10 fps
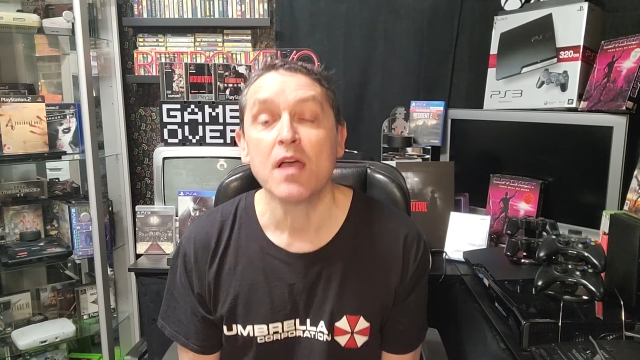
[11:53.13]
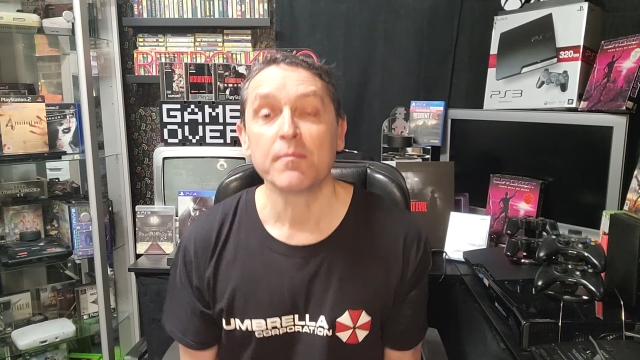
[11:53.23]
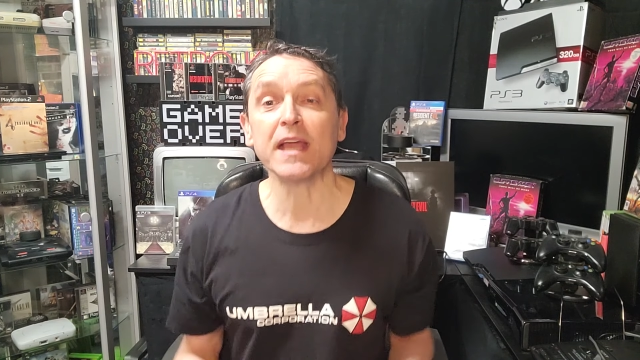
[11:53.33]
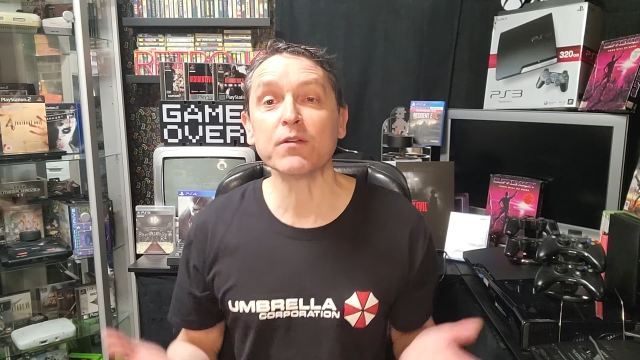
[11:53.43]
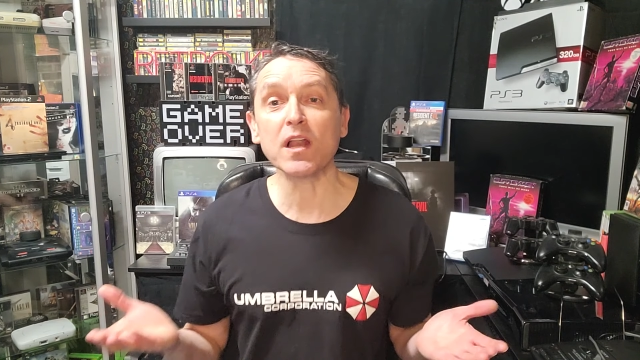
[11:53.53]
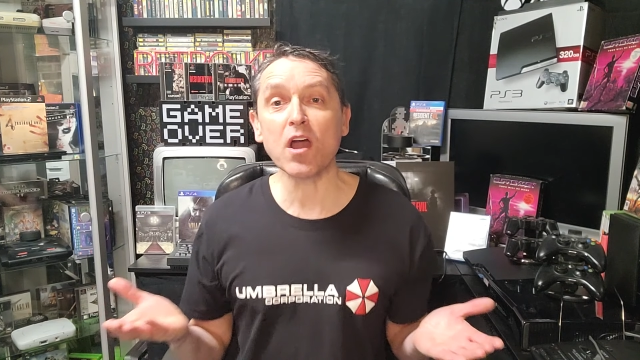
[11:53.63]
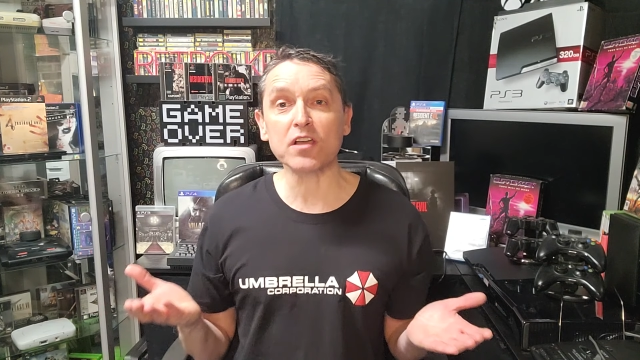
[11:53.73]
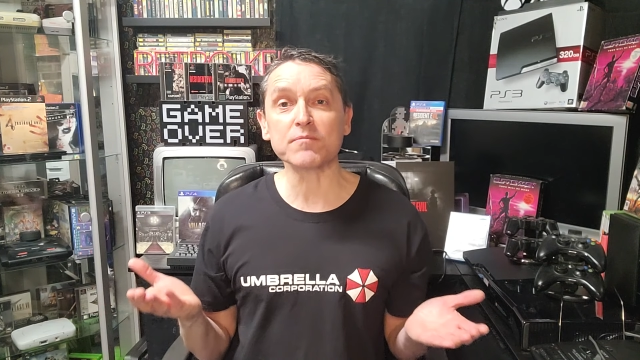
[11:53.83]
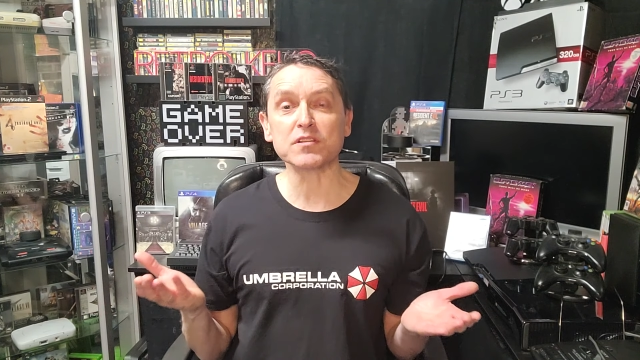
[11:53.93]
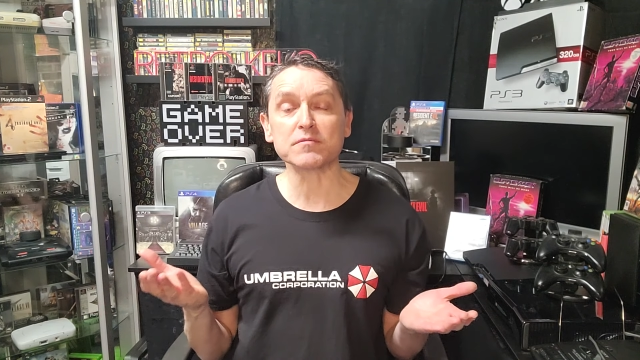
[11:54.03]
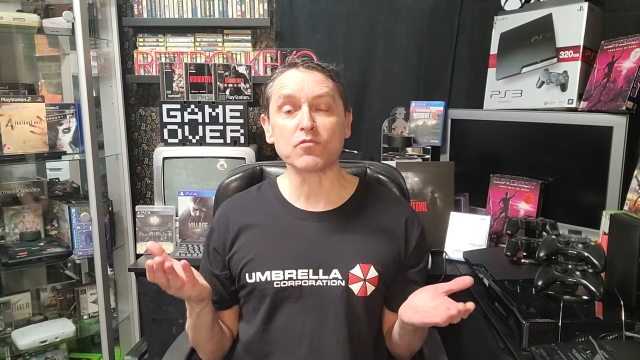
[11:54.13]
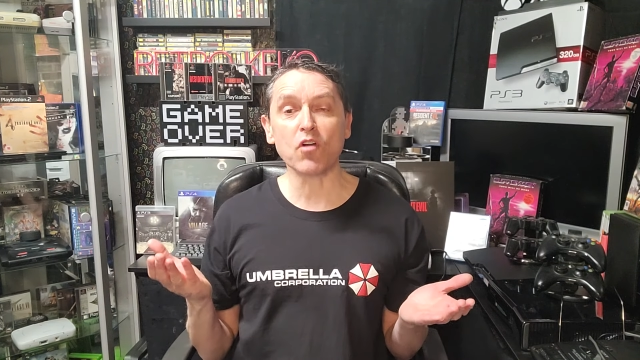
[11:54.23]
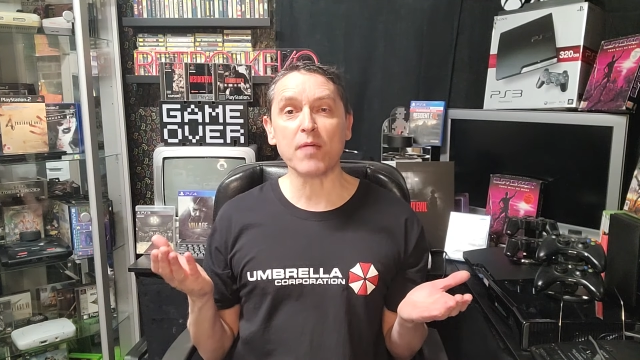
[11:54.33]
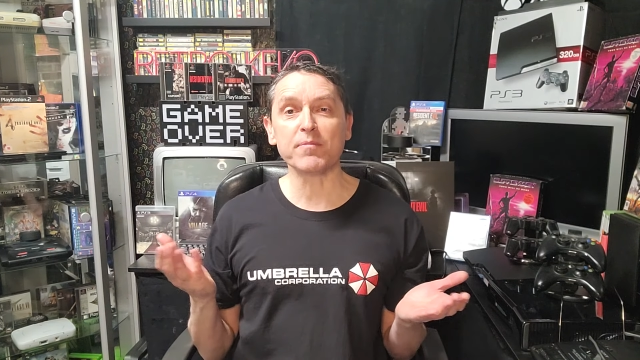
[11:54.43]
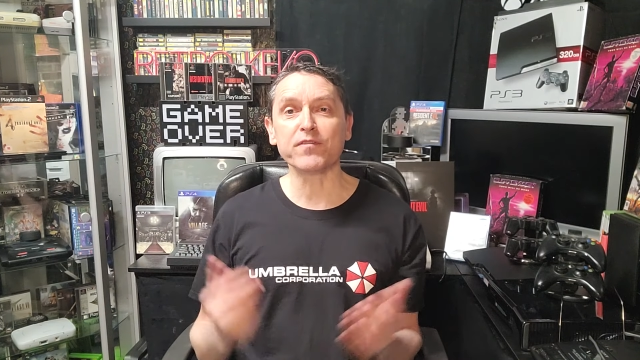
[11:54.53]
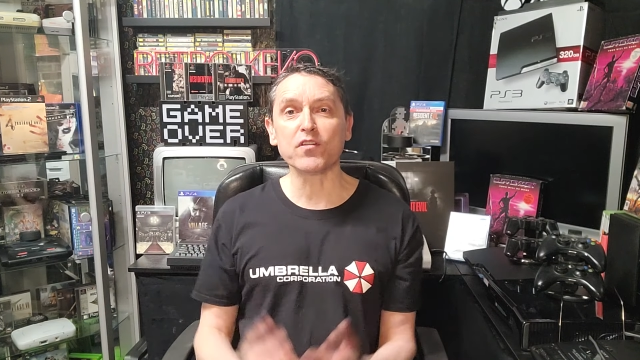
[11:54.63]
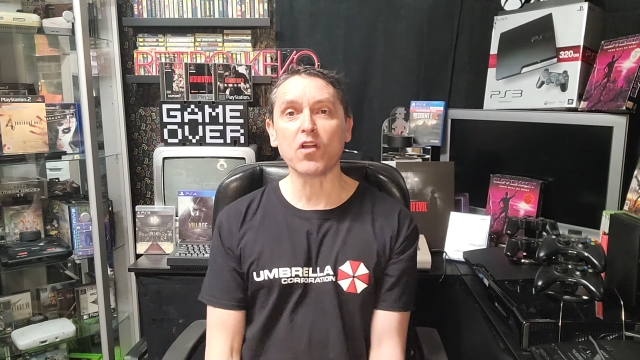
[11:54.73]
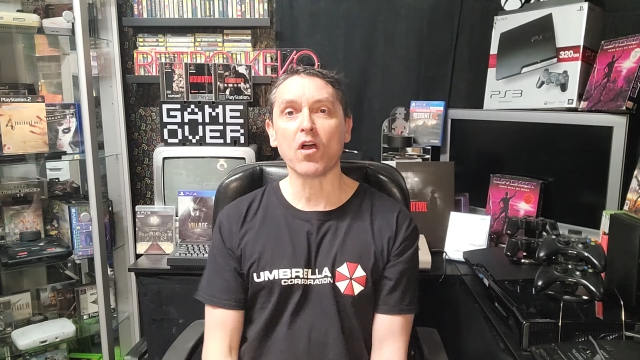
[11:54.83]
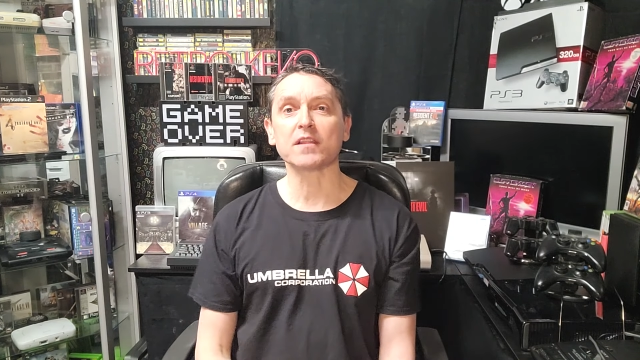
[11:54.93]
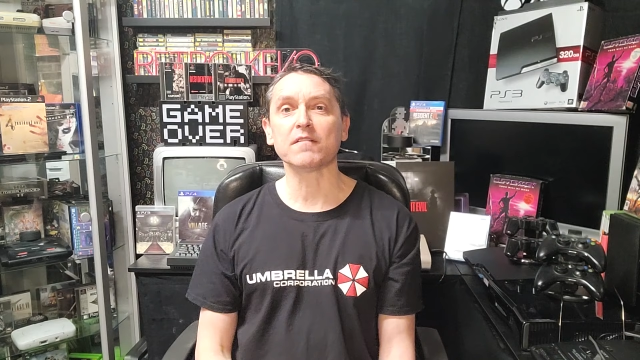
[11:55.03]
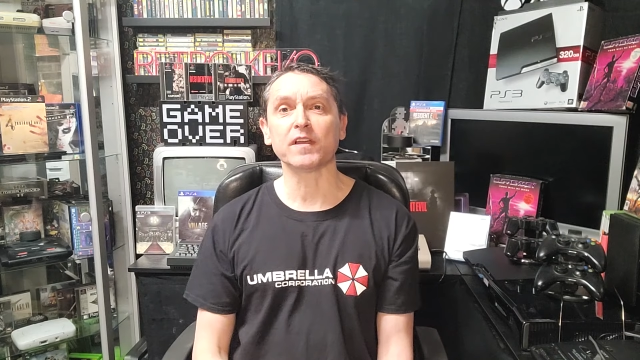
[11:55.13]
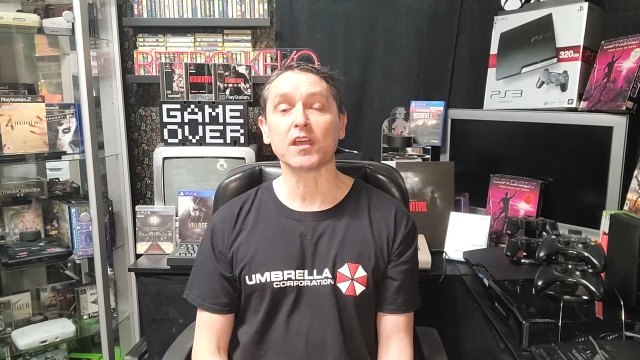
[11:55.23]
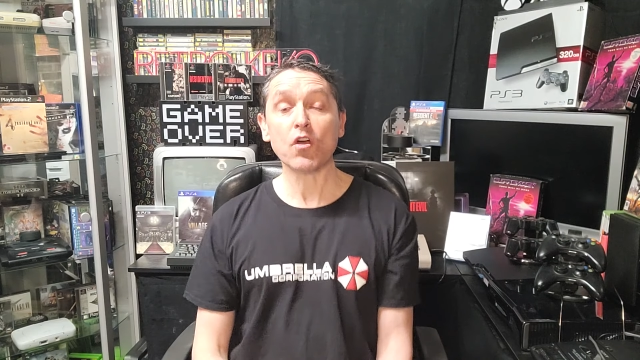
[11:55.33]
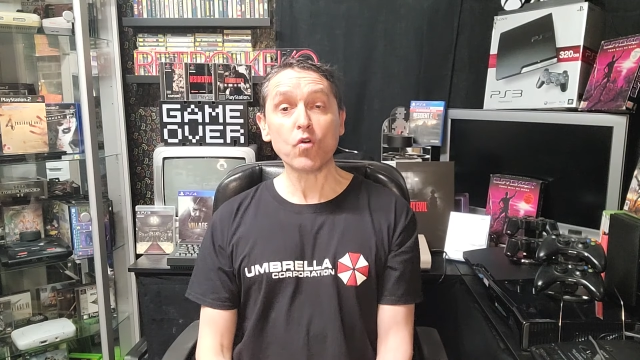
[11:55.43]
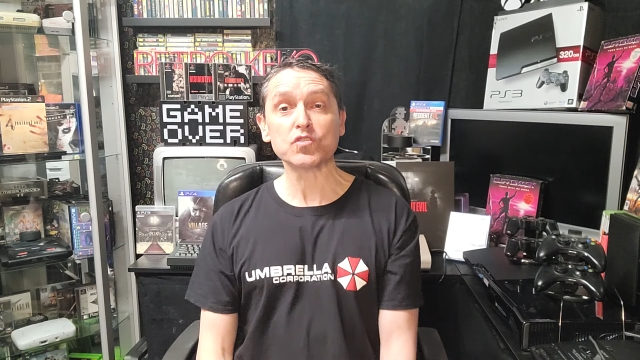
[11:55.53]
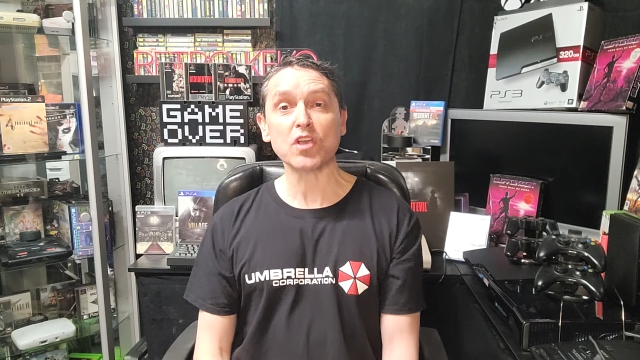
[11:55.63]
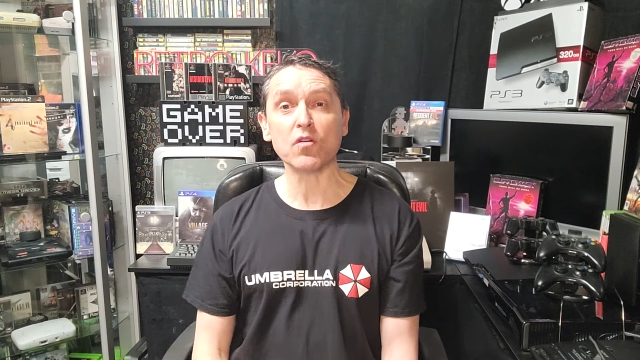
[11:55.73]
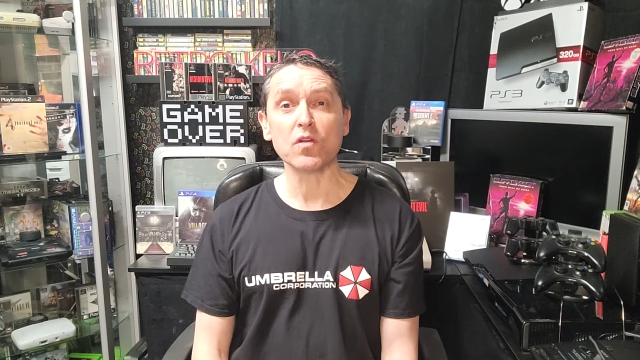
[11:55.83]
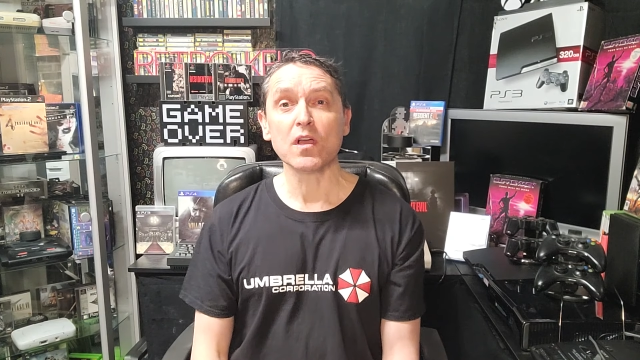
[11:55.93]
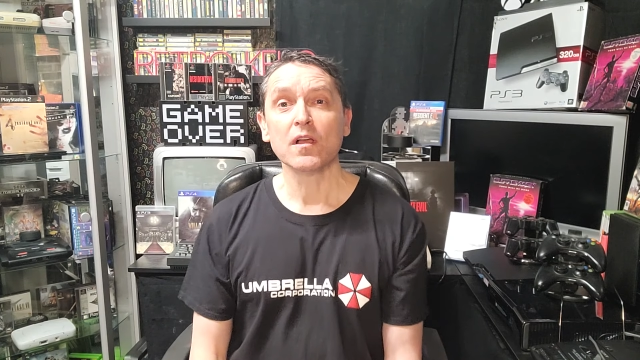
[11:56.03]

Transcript: But anyway, like and subscribe if you like the video. Also,